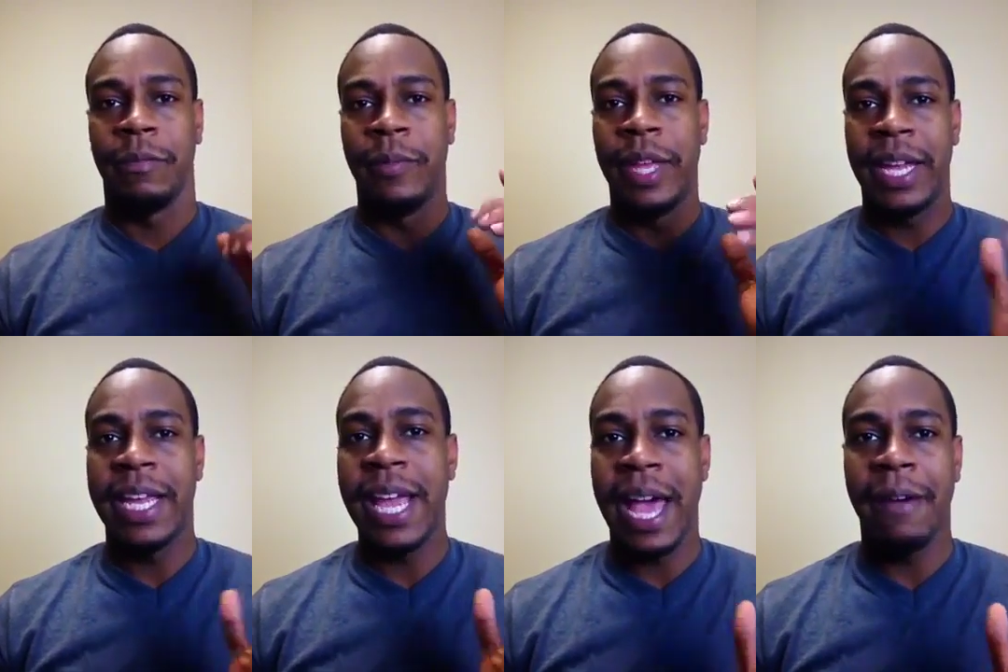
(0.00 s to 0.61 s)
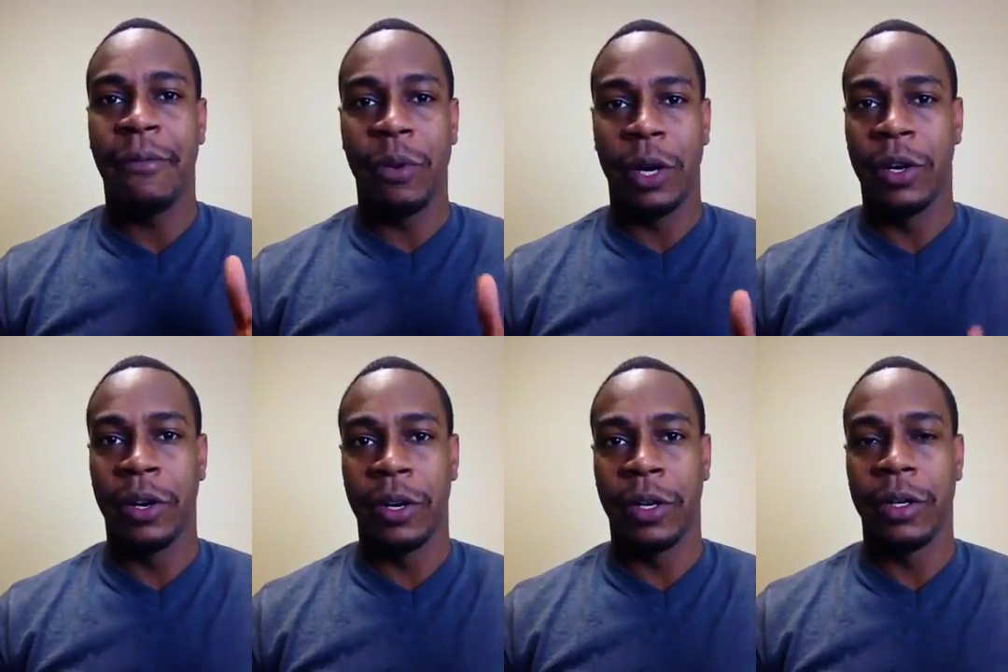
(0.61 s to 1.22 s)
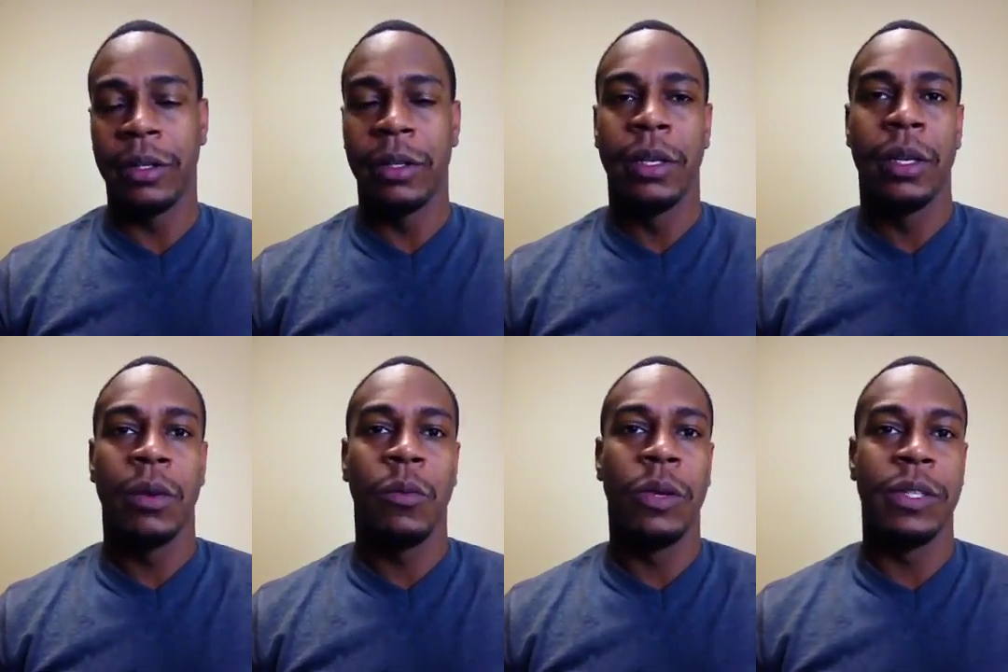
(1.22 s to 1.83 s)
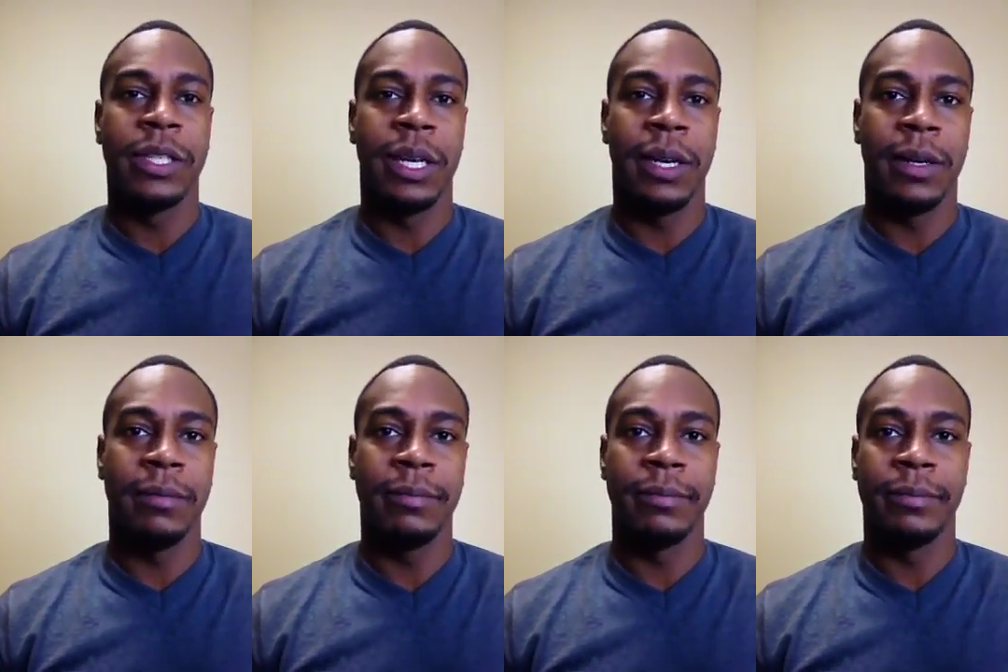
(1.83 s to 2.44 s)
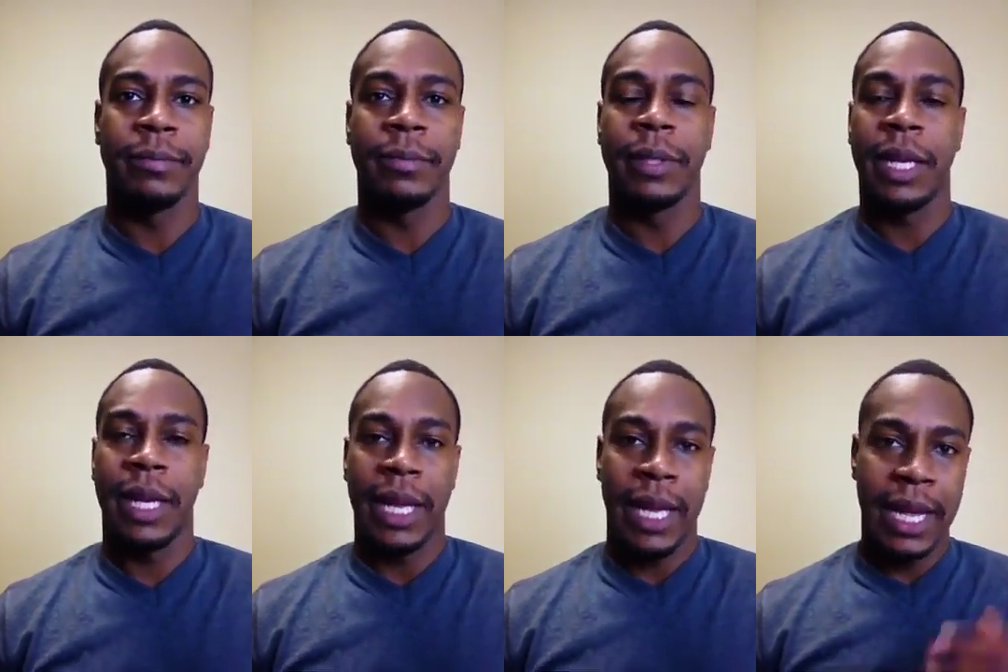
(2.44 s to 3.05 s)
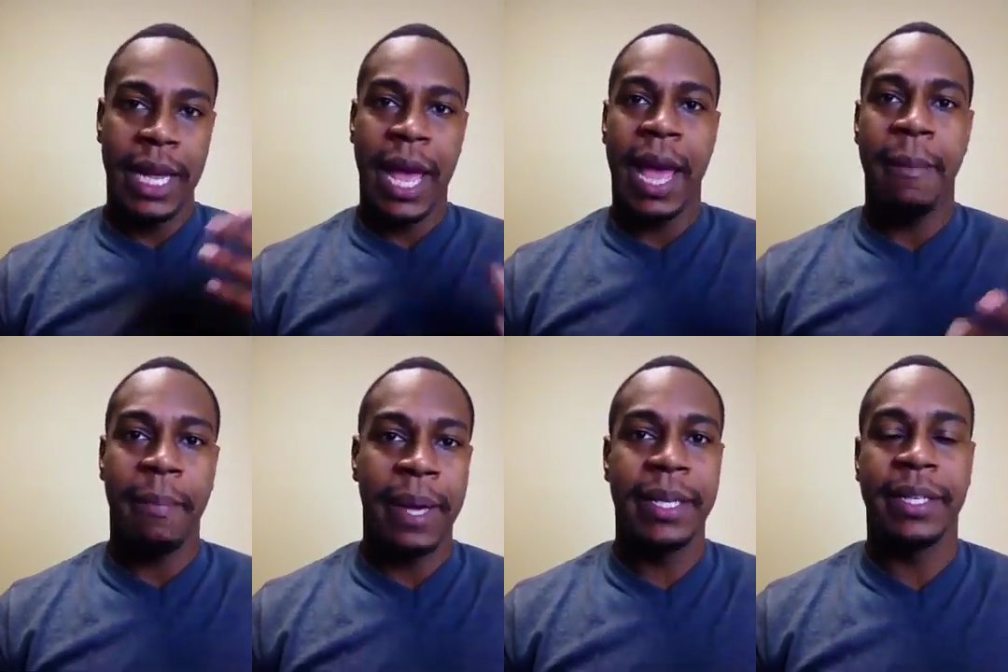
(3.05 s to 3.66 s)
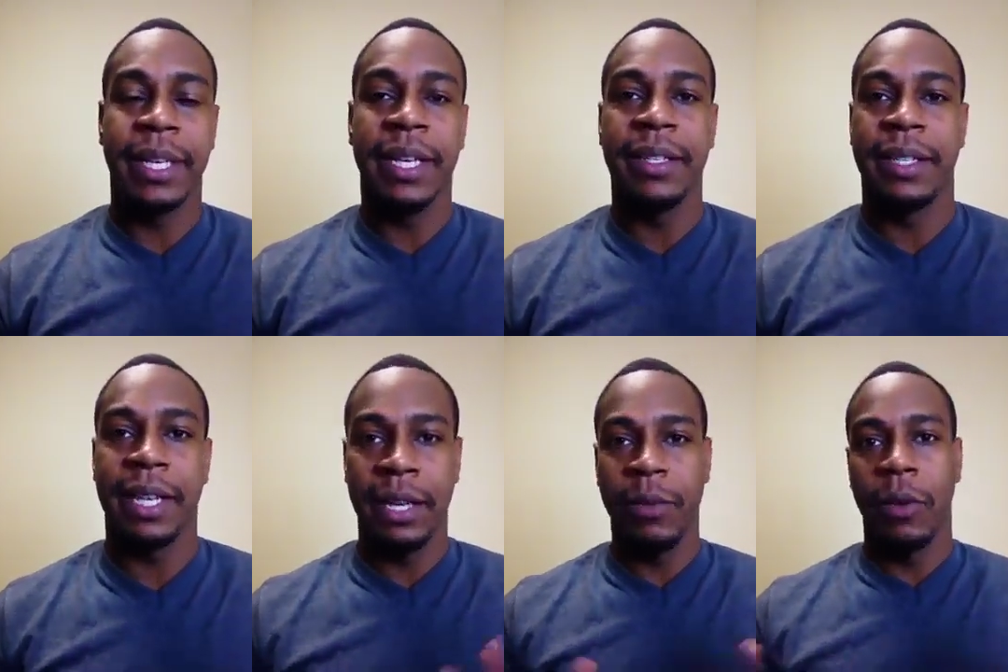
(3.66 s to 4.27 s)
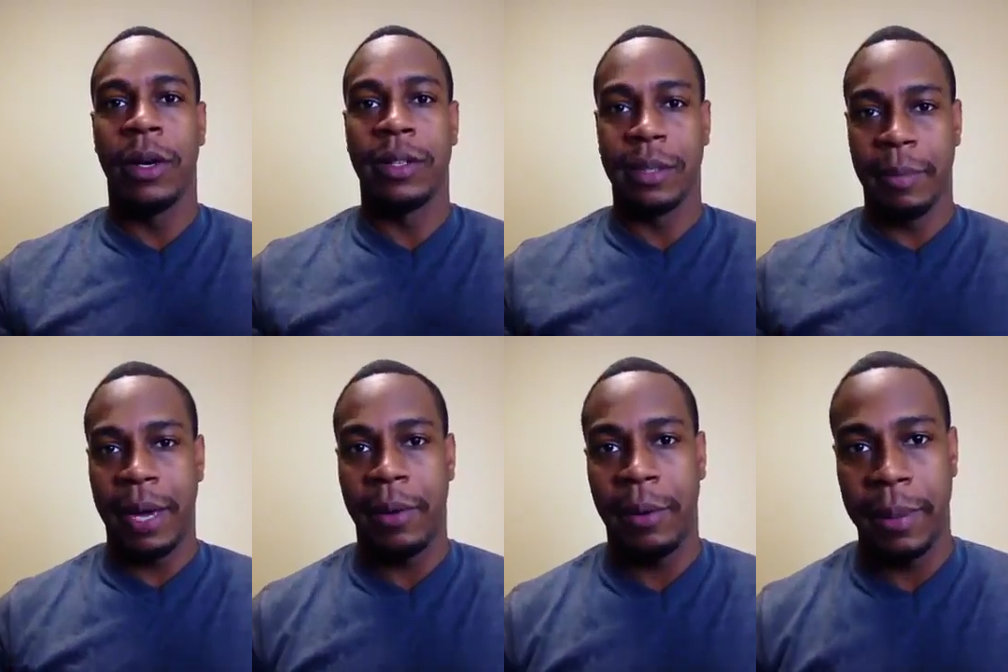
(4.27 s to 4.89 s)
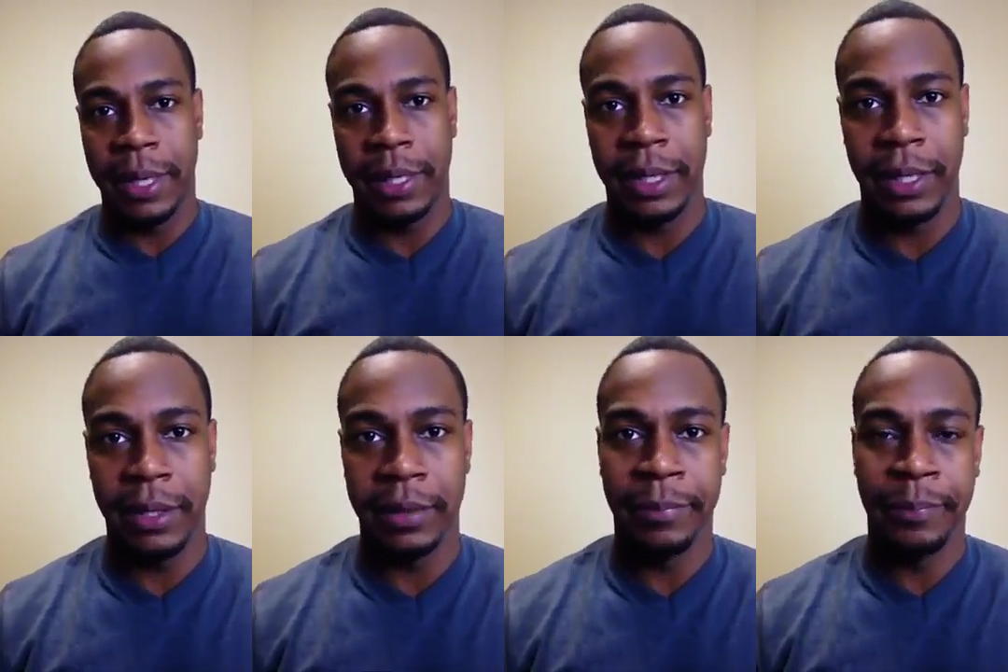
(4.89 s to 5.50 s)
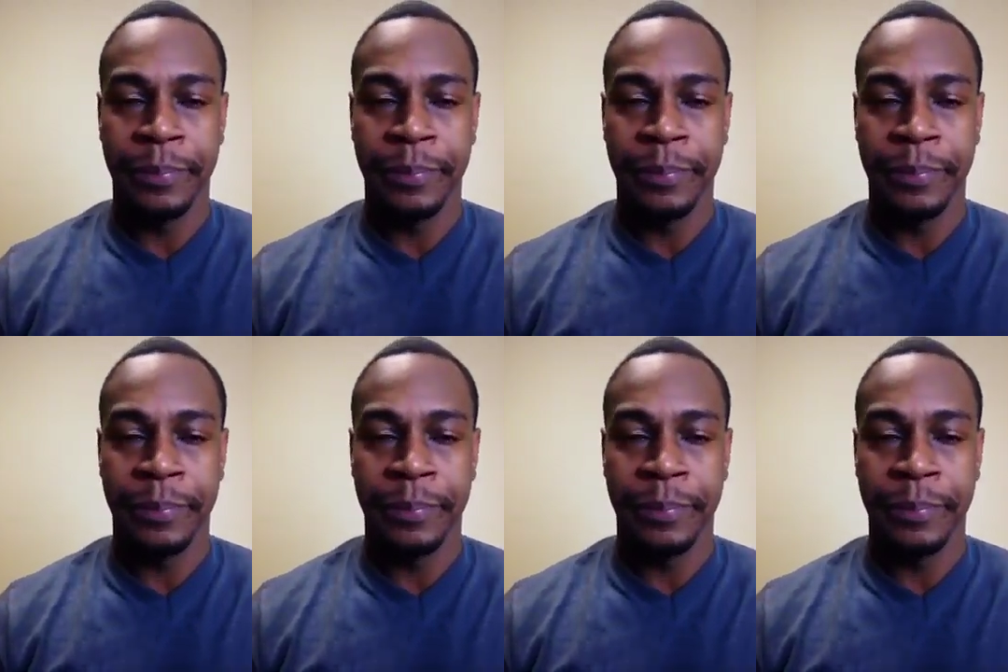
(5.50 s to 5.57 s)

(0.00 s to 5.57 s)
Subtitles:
that he had for a girl was he had big titties and he wanted somebody with big titties.